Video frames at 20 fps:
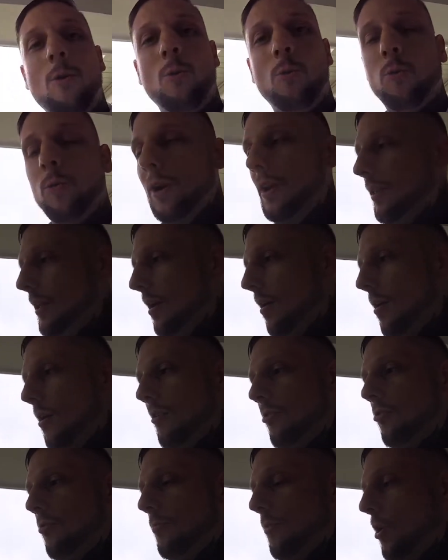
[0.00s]
Really
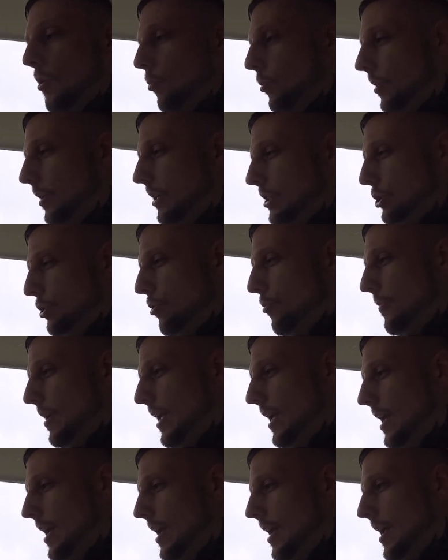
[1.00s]
awesome, though. Really drew
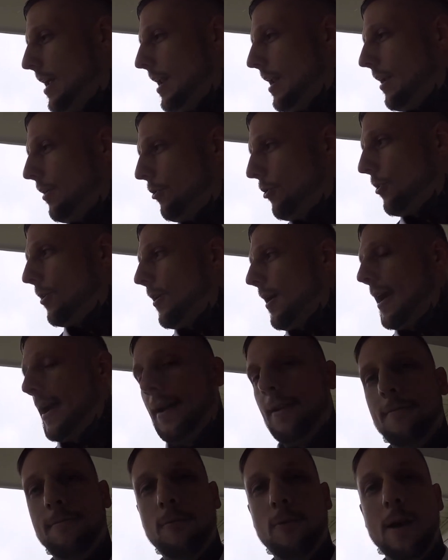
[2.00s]
me in.
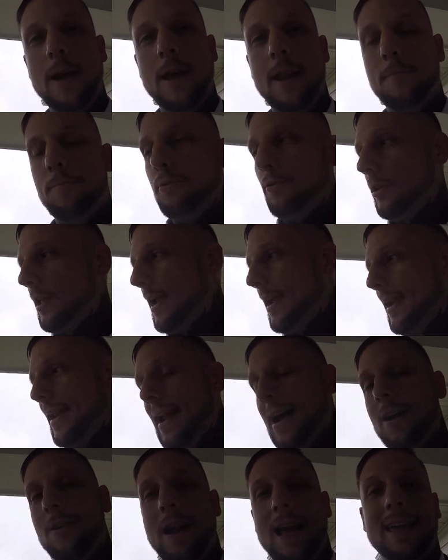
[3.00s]
Creative way to put laying it
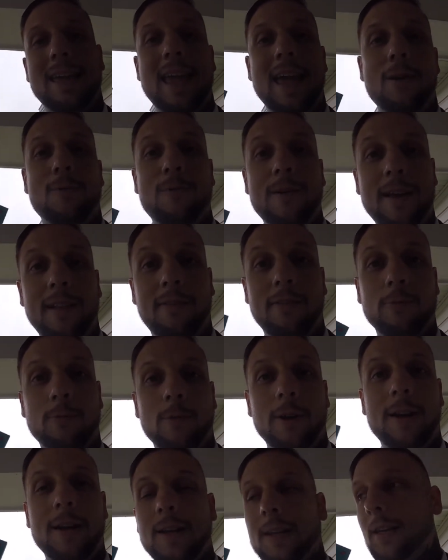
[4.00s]
out. I can't wait to
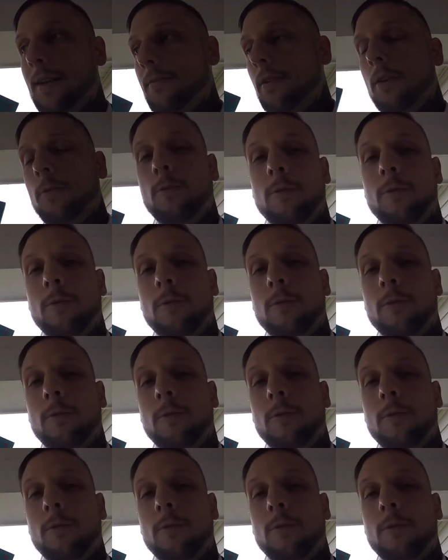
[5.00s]
read it and give it a